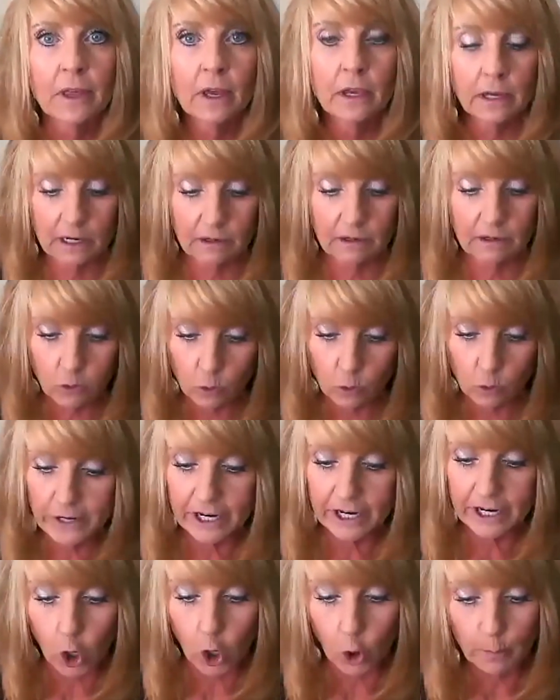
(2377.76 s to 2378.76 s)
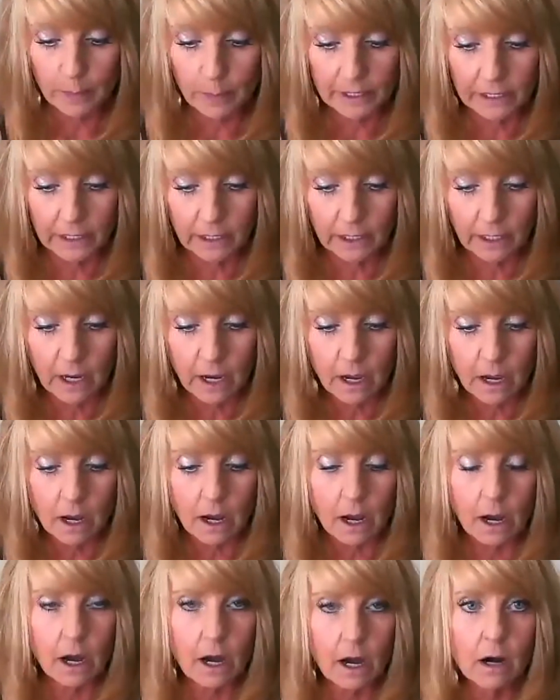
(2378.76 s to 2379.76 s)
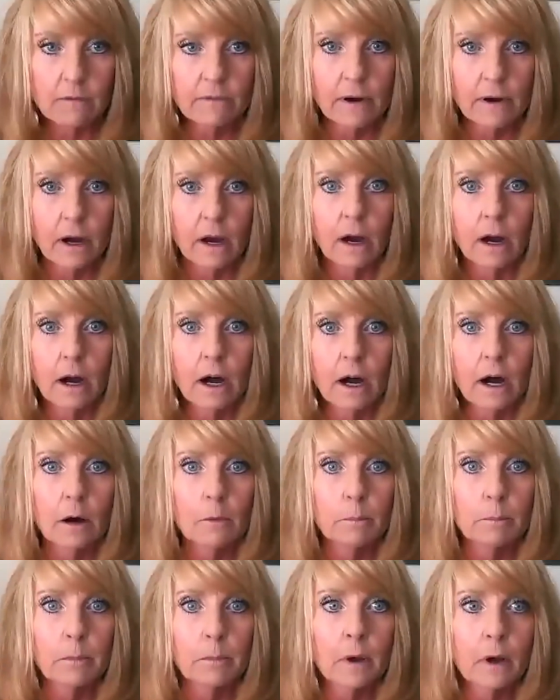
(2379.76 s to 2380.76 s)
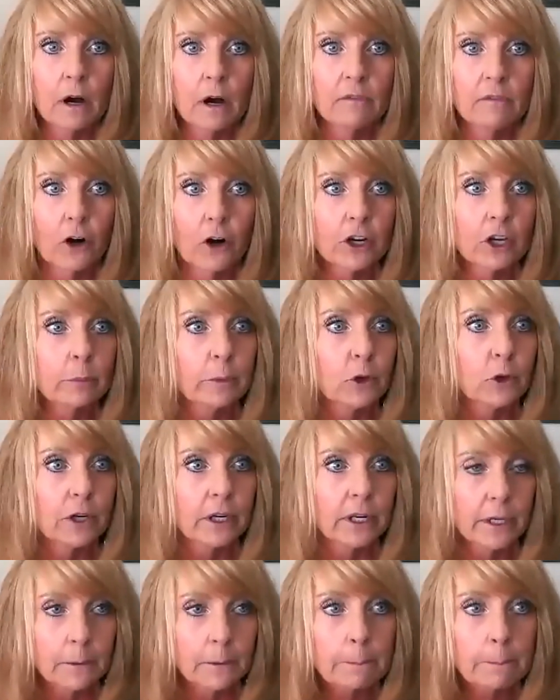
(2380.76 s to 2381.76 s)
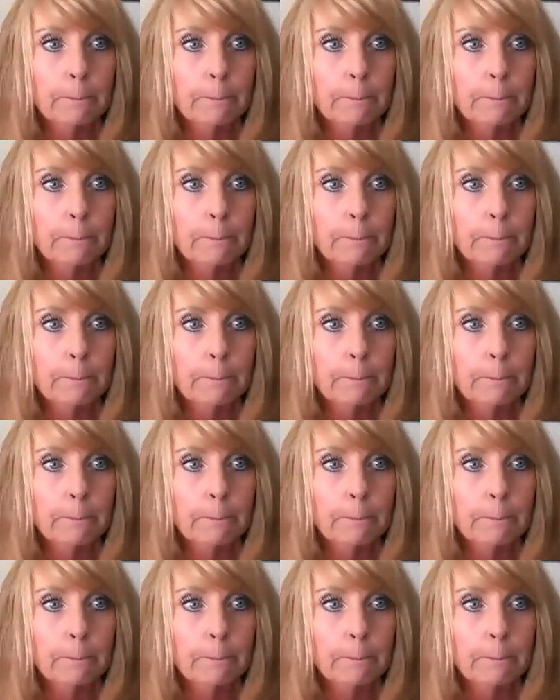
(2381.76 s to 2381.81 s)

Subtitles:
kind of the reopening of our community?